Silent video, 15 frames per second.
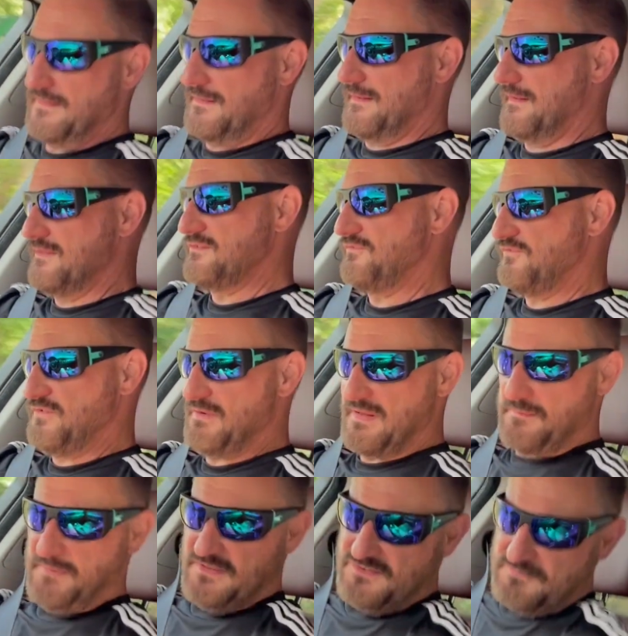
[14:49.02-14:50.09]
There's a few
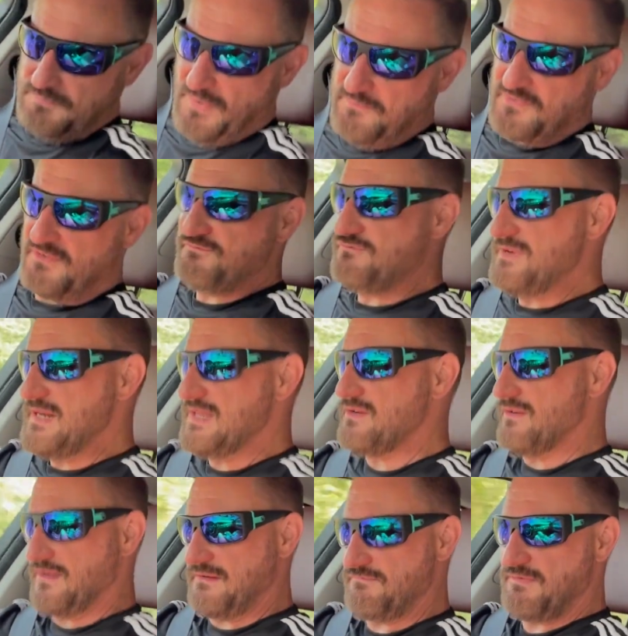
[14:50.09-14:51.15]
other bits and bobs. I've really
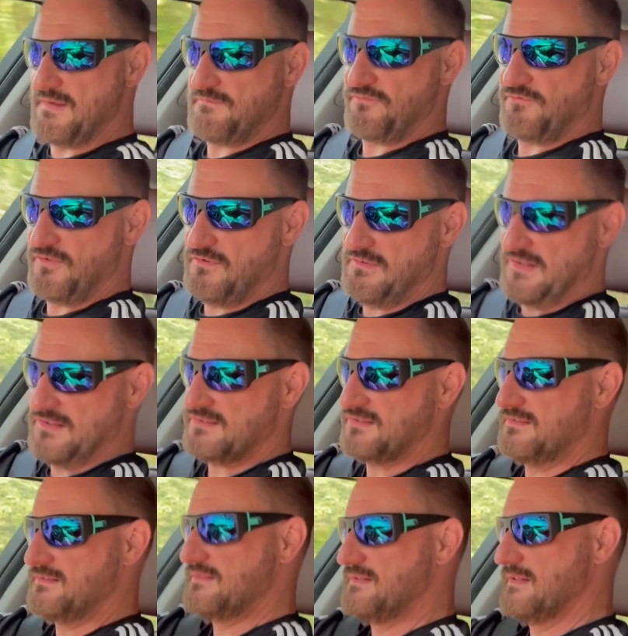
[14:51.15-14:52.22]
got to run through this
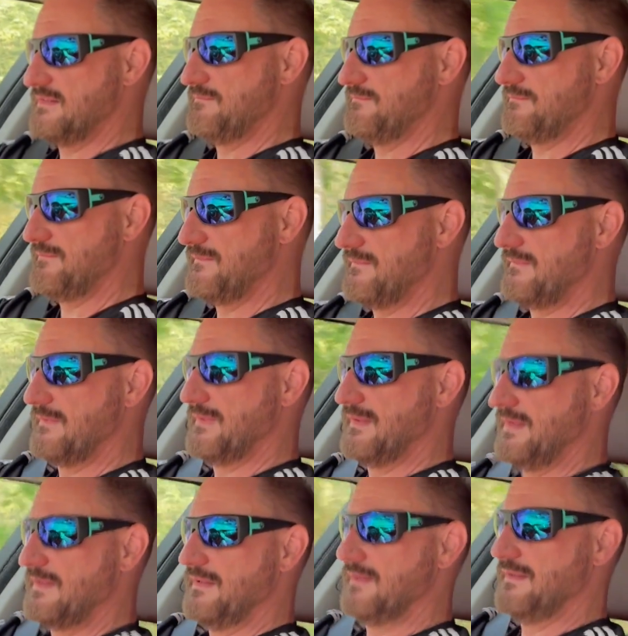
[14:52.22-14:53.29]
and
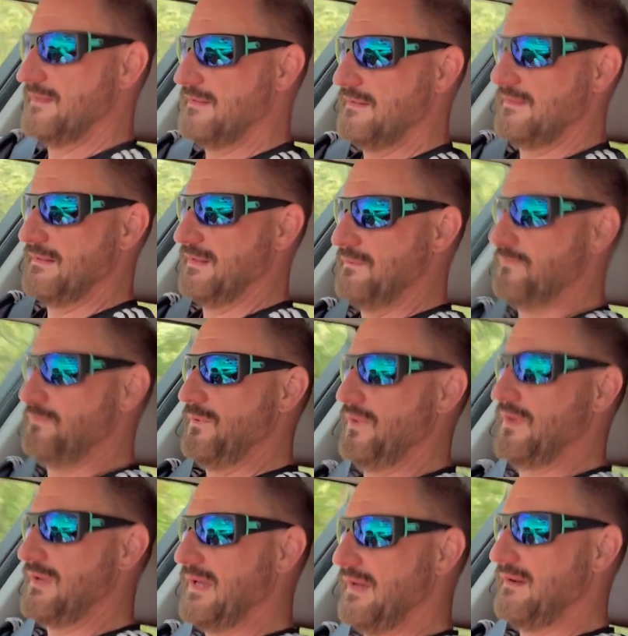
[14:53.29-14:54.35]
you know,
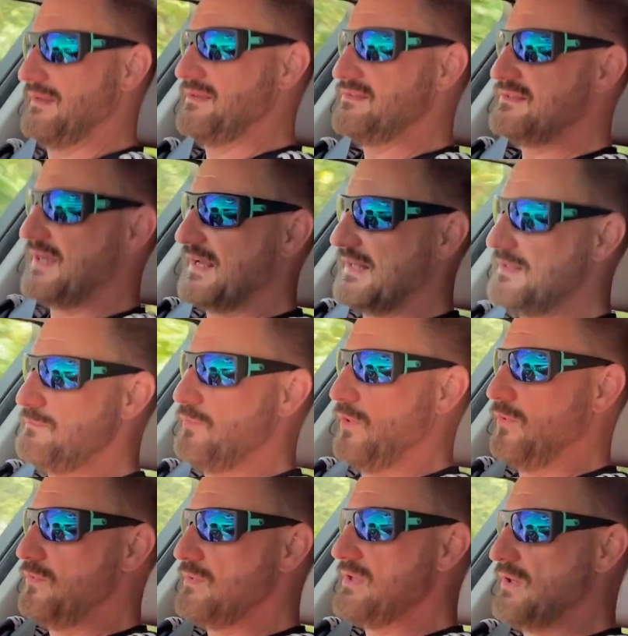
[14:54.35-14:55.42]
work out exactly
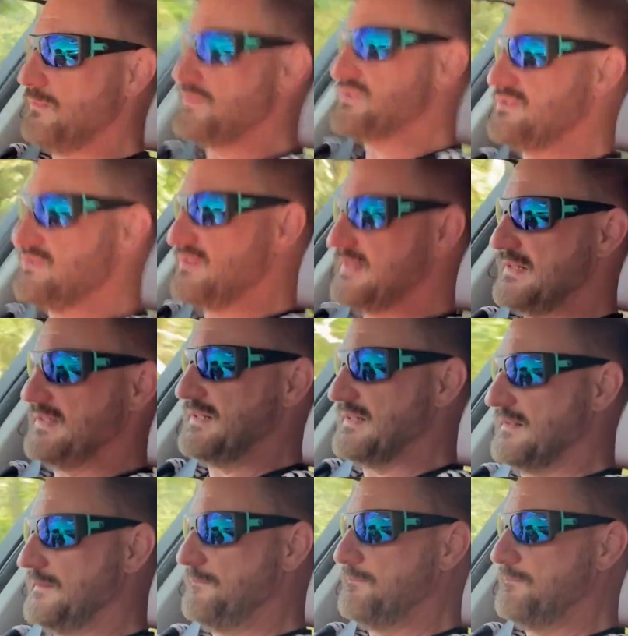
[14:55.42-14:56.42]
what all the options on it are.